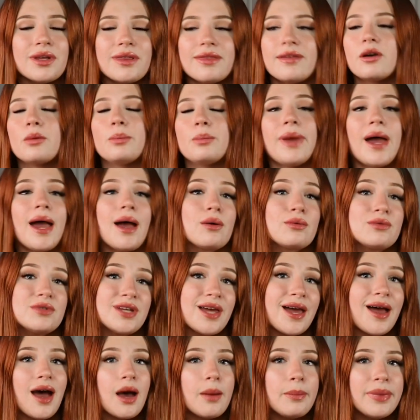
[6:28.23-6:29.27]
They're bound to
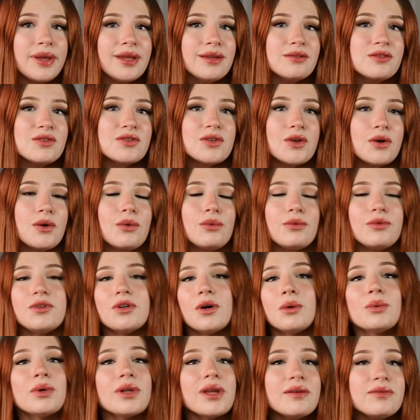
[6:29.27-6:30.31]
happen. So
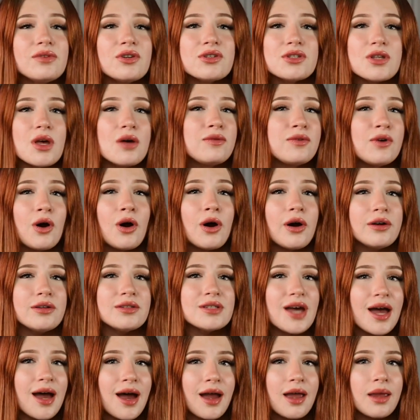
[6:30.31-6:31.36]
don't give yourself a hard
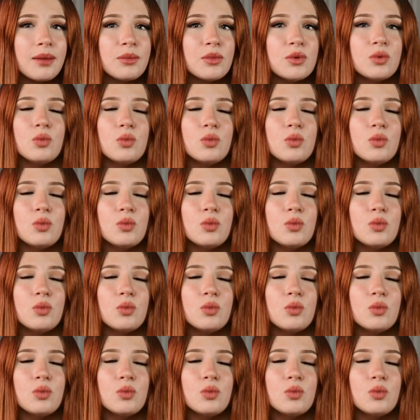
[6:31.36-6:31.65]
time